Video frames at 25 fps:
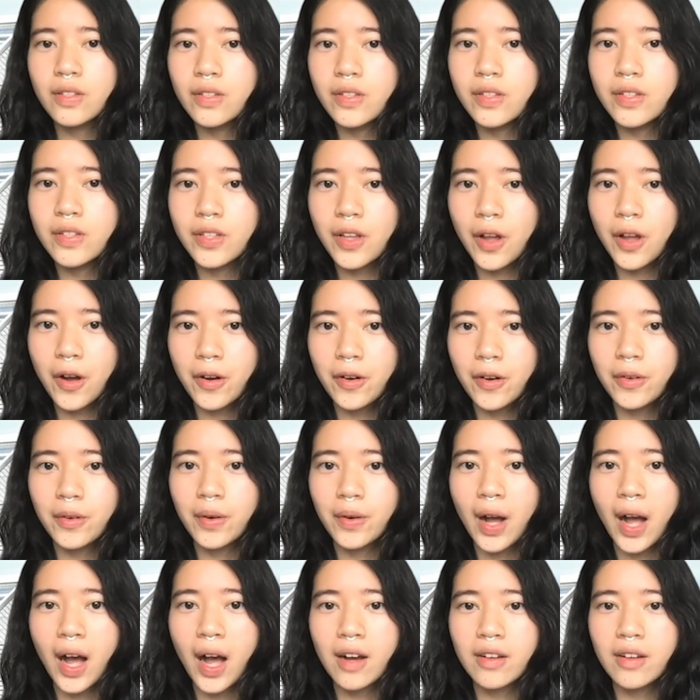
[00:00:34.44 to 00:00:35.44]
So,
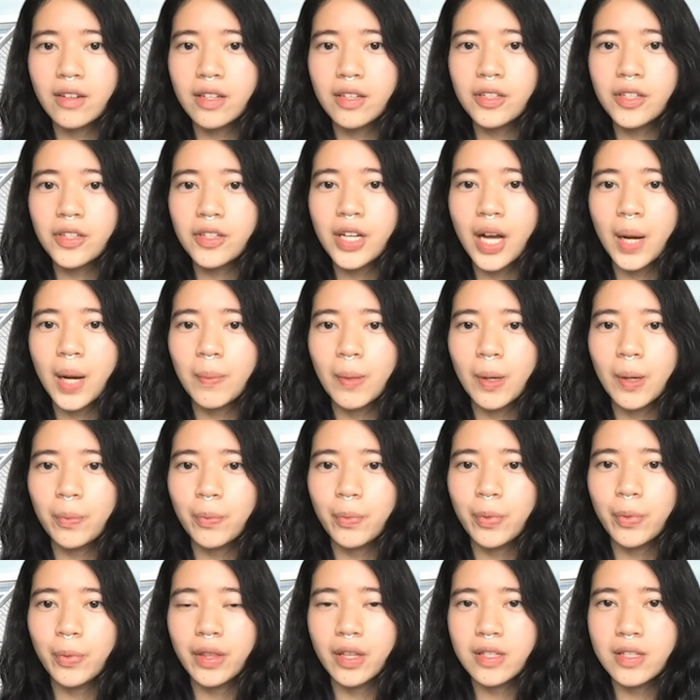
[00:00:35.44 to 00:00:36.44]
how did you come up
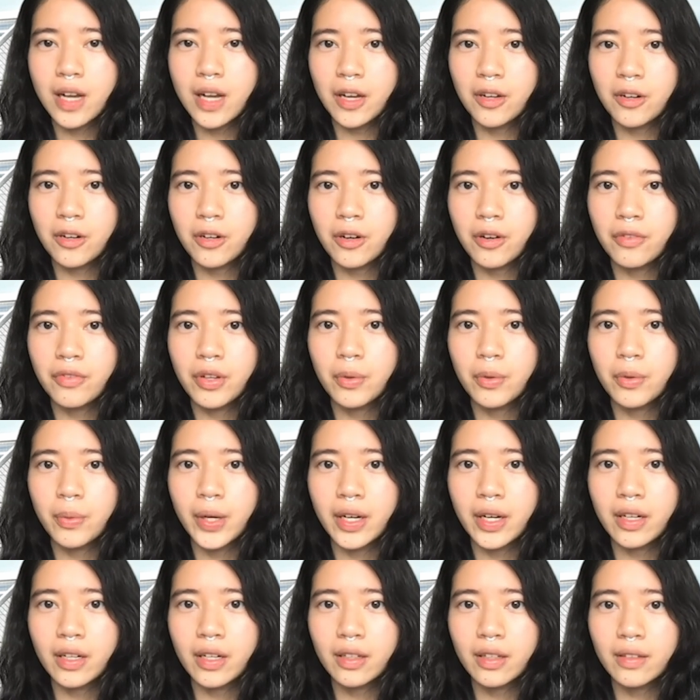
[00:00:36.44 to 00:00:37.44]
with the title of your
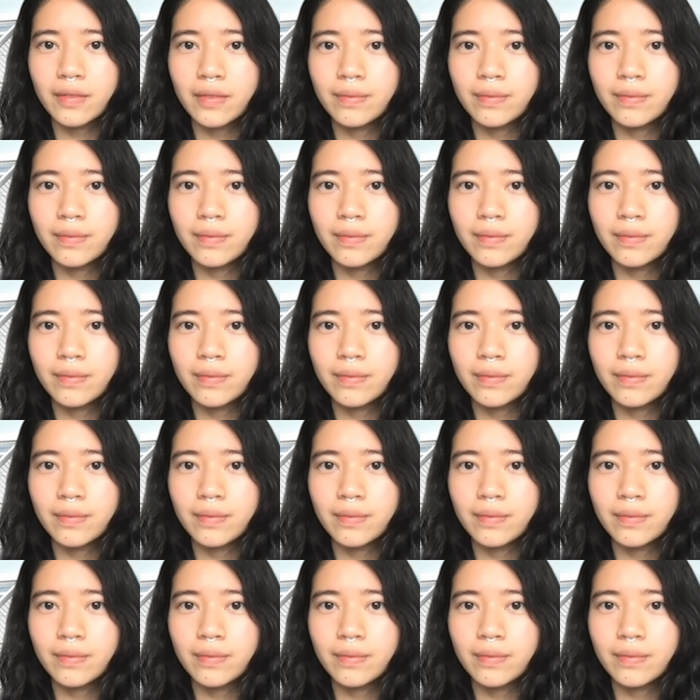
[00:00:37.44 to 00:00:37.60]
work?